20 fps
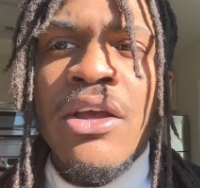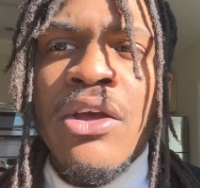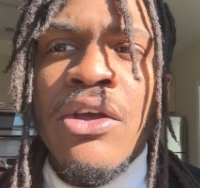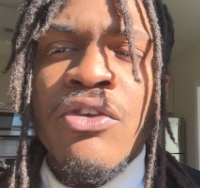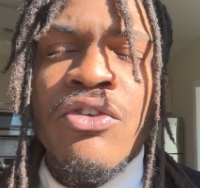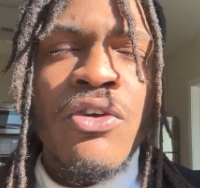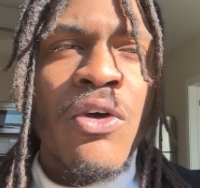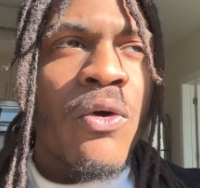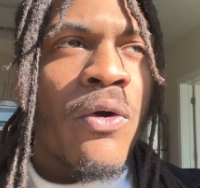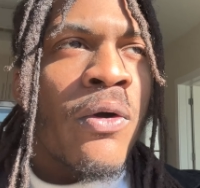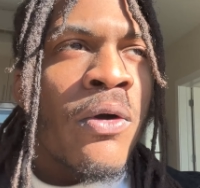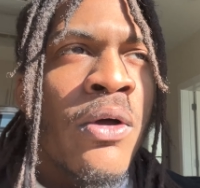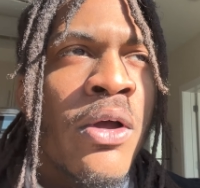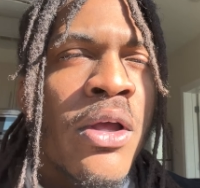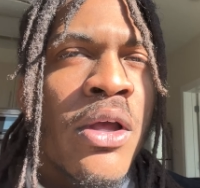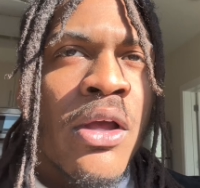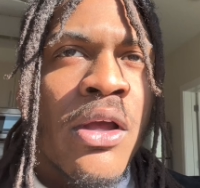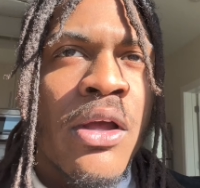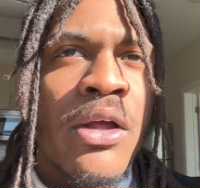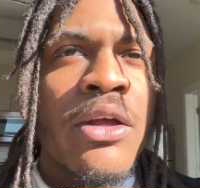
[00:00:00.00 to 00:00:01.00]
So
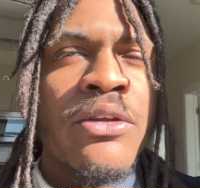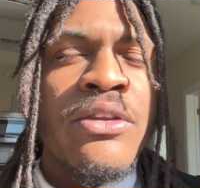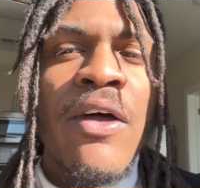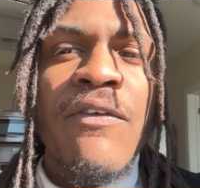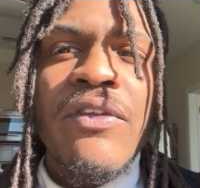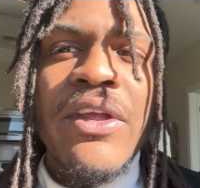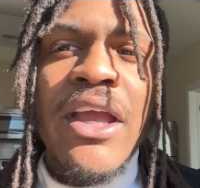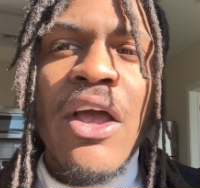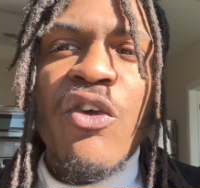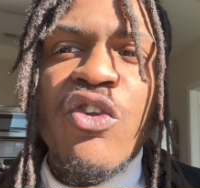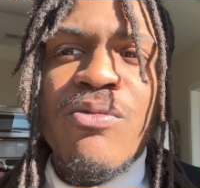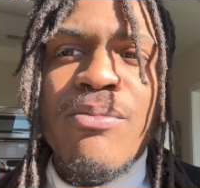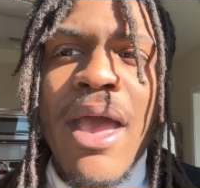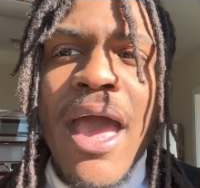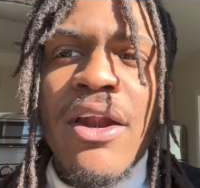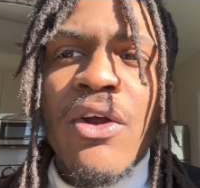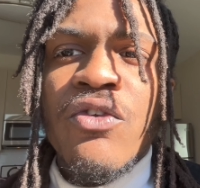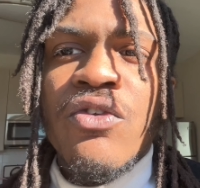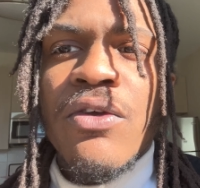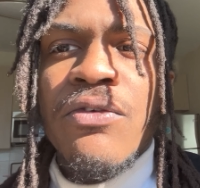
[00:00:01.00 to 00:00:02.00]
nothing else
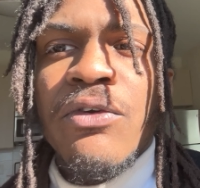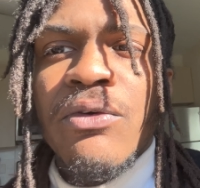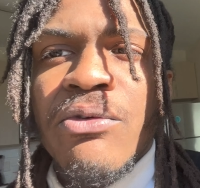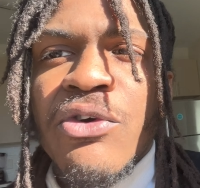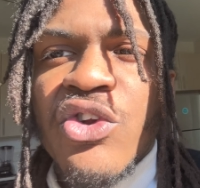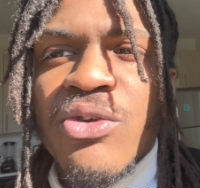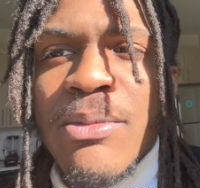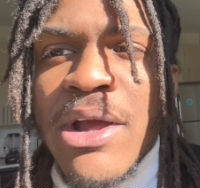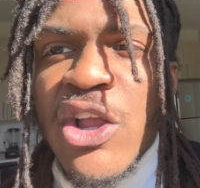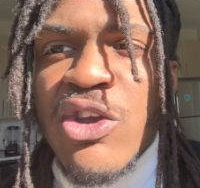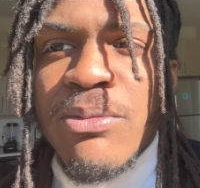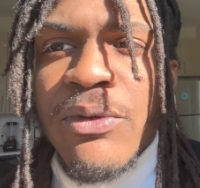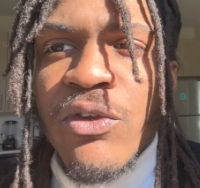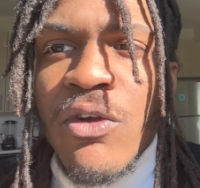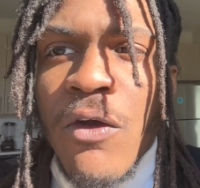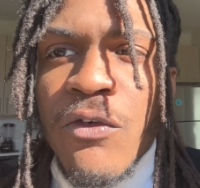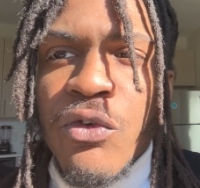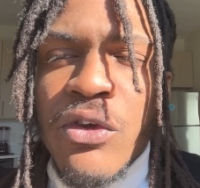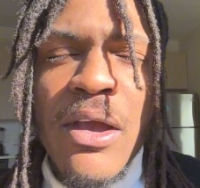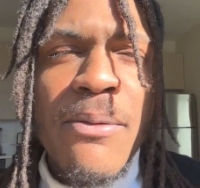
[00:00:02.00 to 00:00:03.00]
matters if your risk management is
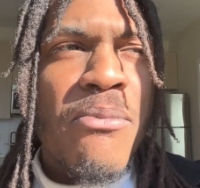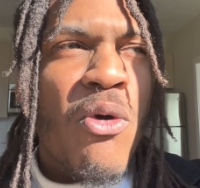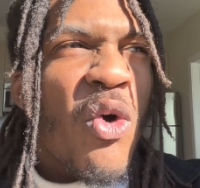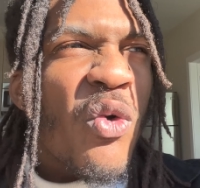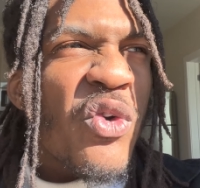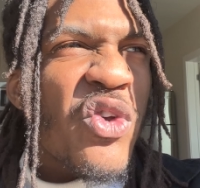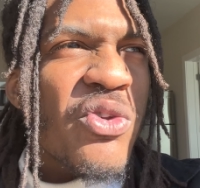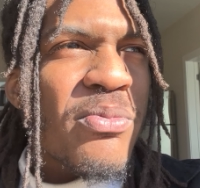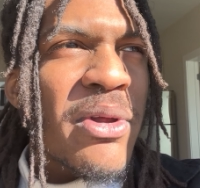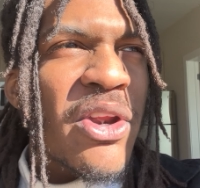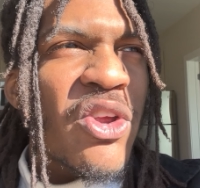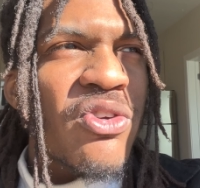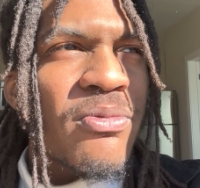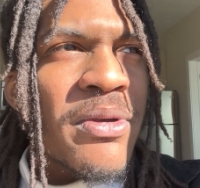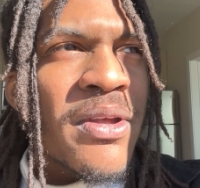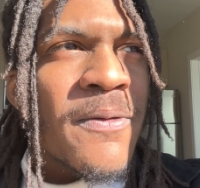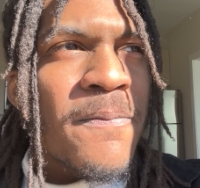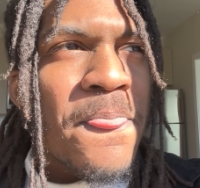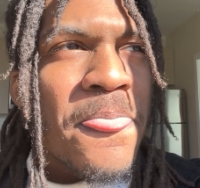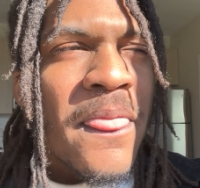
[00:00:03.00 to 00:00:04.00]
off. So you have poor risk
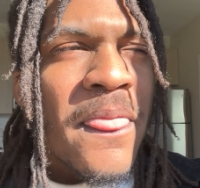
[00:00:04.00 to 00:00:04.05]
management,